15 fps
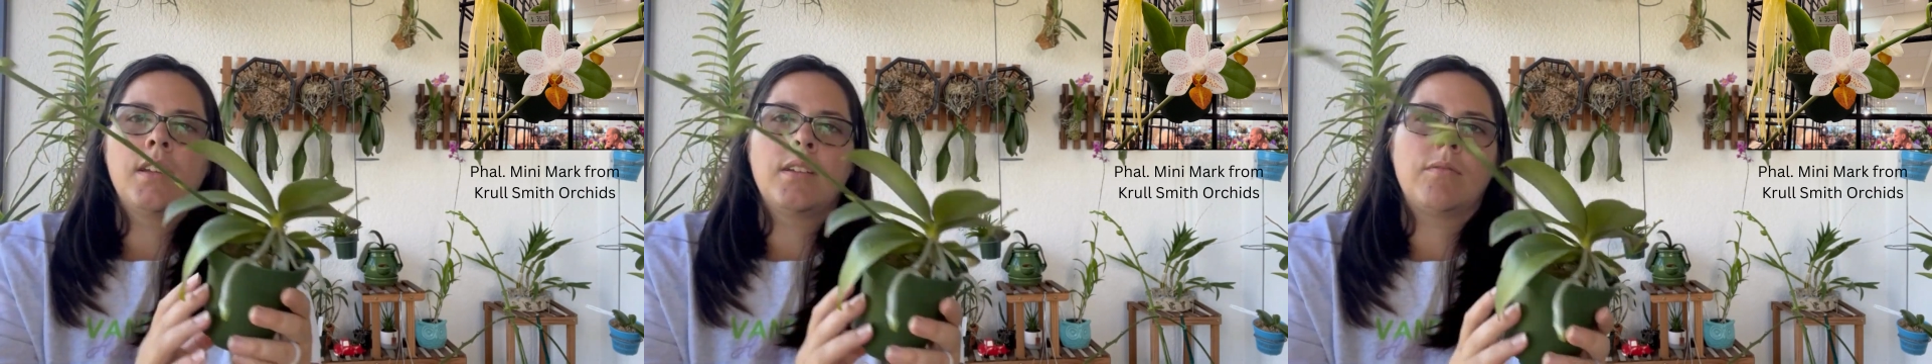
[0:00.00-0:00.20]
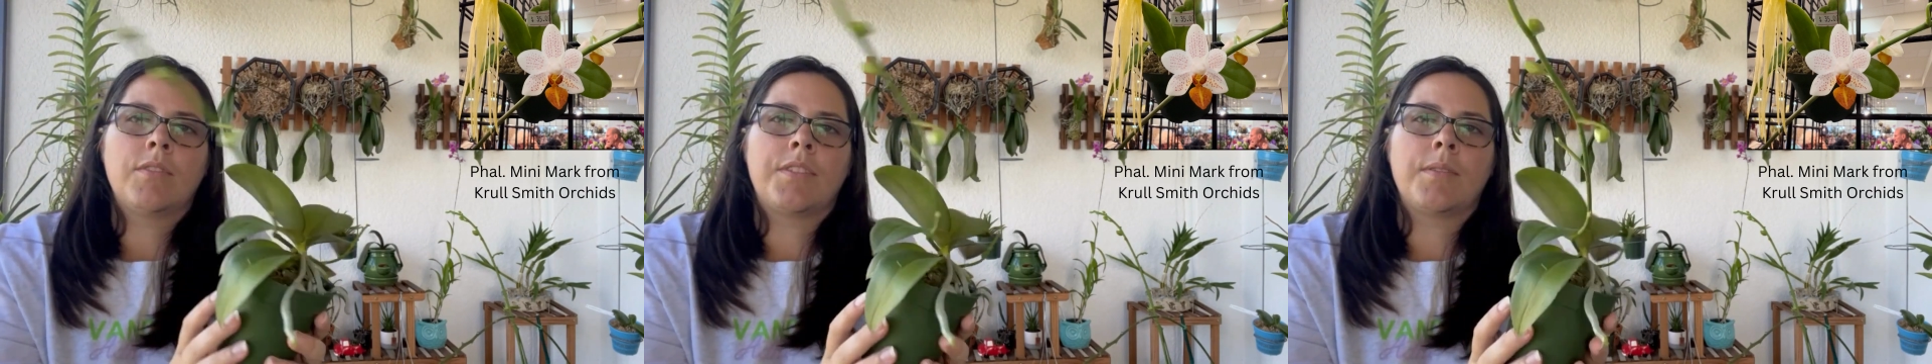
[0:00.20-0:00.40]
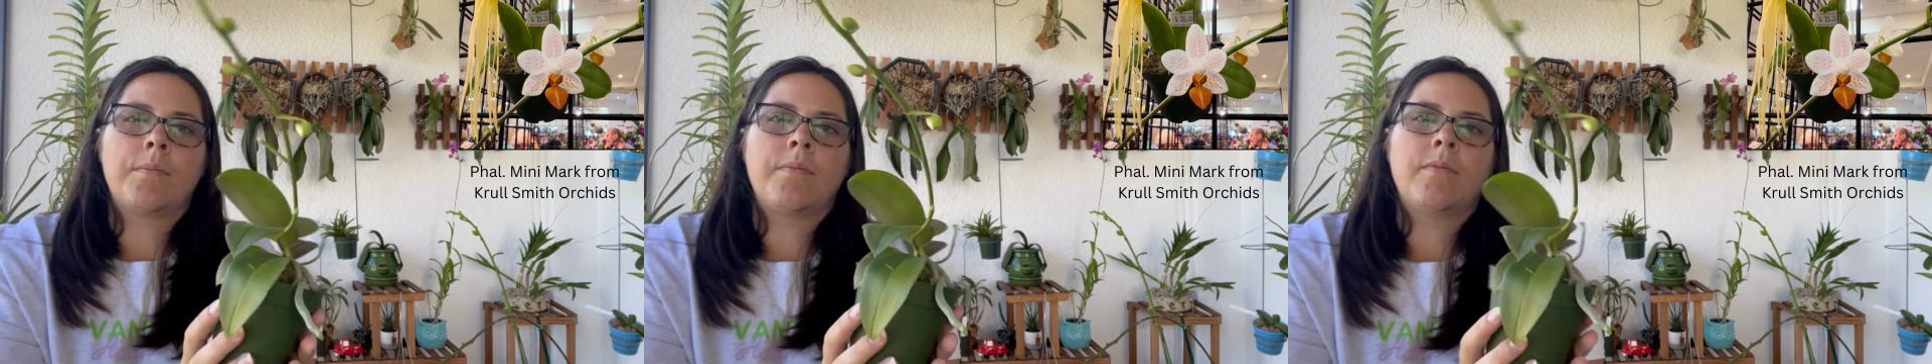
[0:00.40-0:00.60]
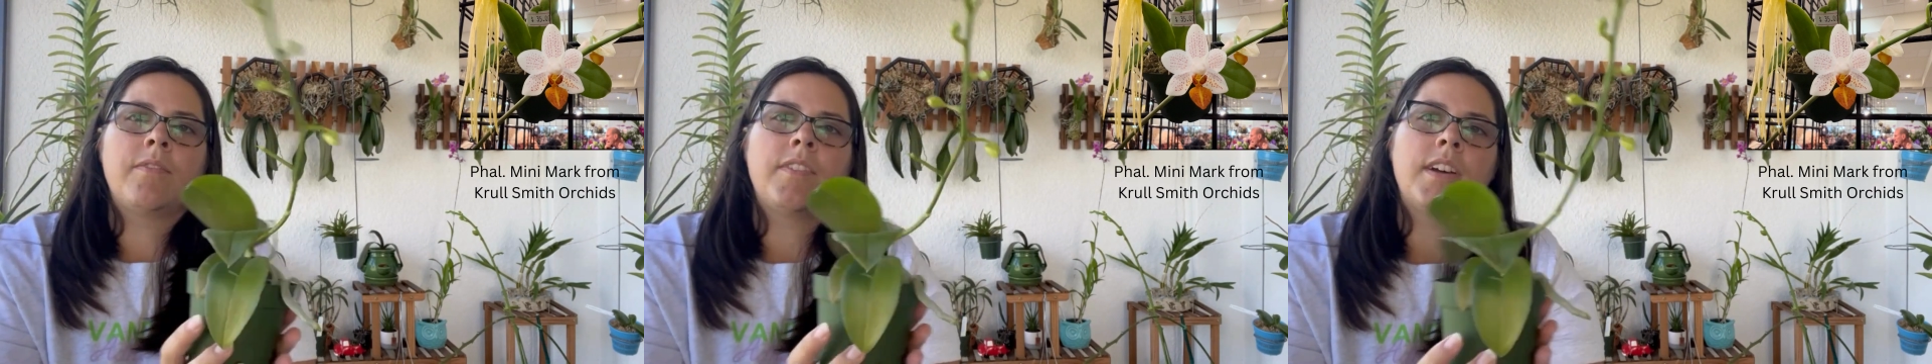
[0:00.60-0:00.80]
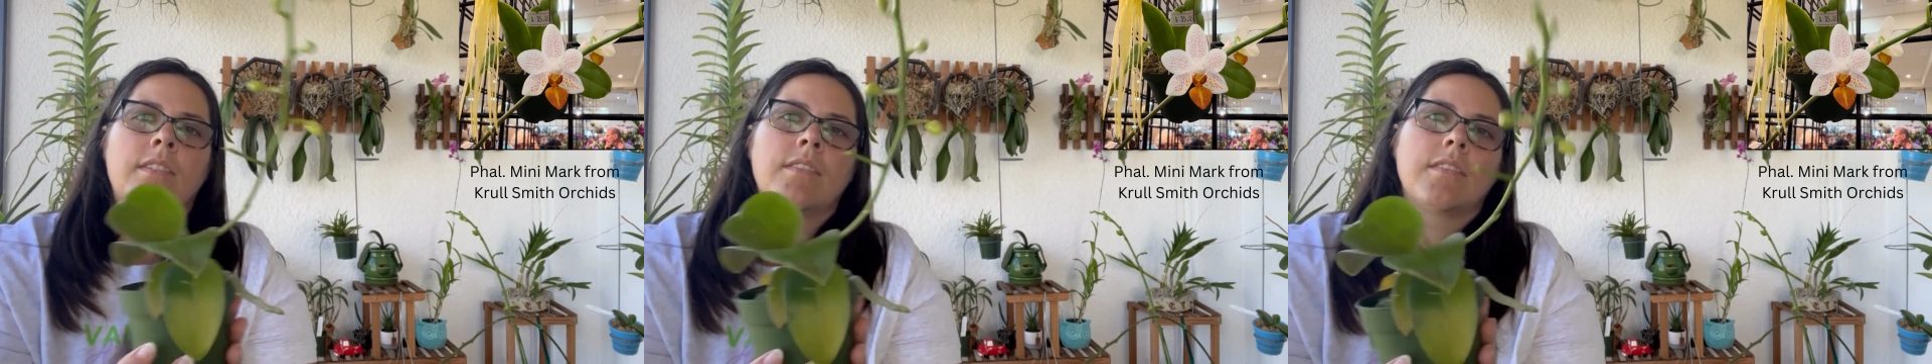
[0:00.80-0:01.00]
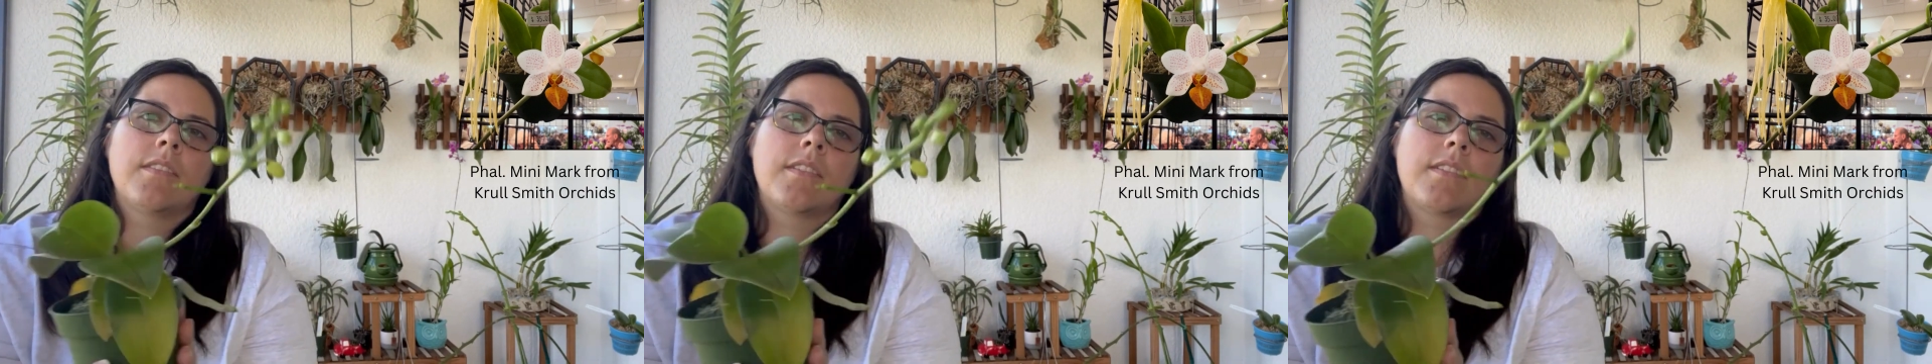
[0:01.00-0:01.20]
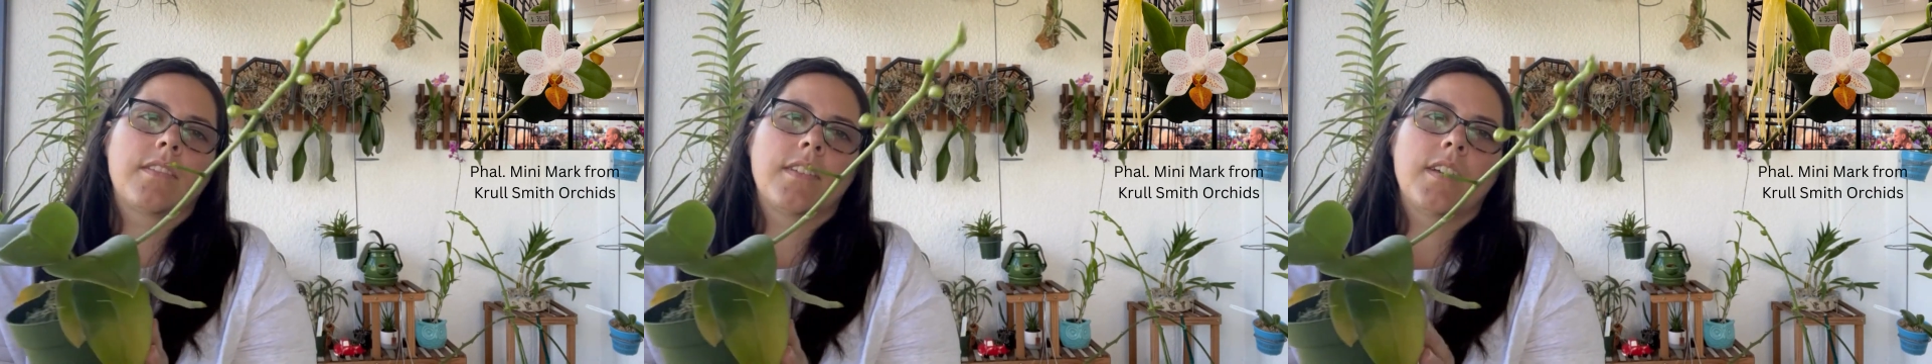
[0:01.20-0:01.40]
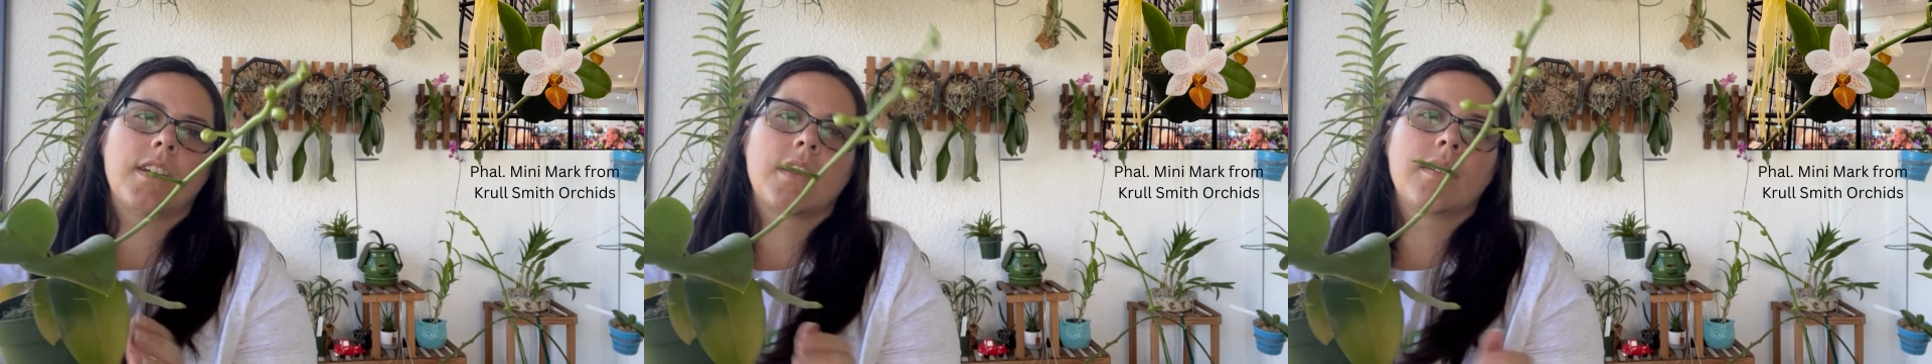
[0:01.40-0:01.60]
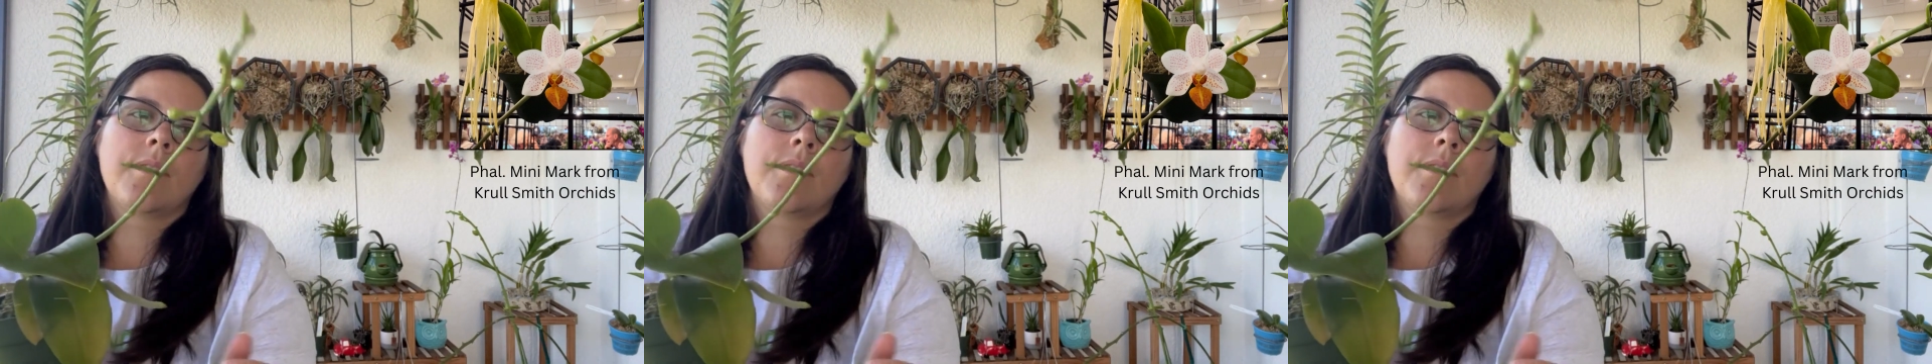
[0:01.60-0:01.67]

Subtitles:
what the flower looks like.